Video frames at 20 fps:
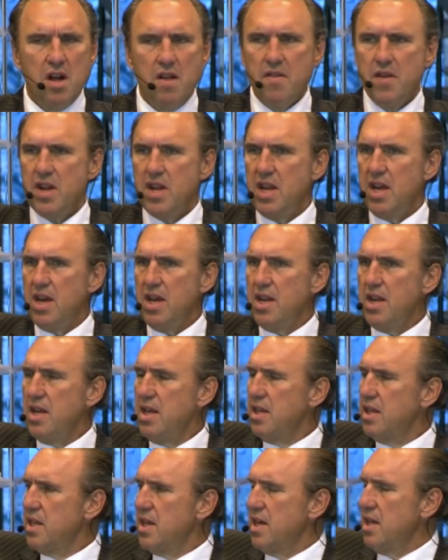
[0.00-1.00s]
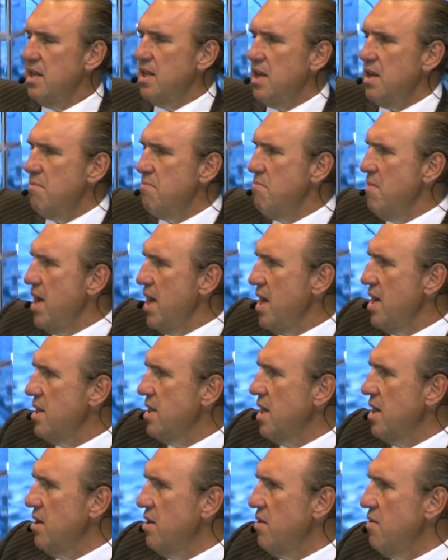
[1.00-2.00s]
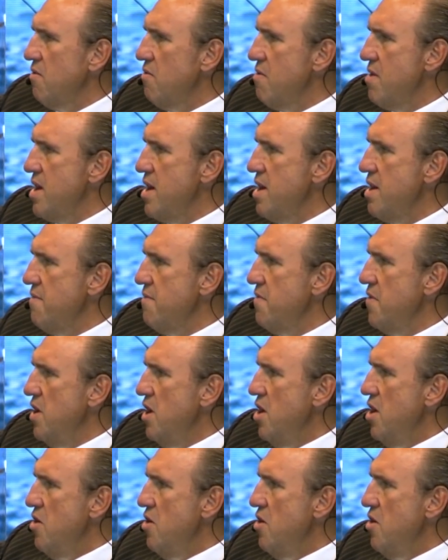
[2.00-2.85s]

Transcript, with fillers: than anything that man can derive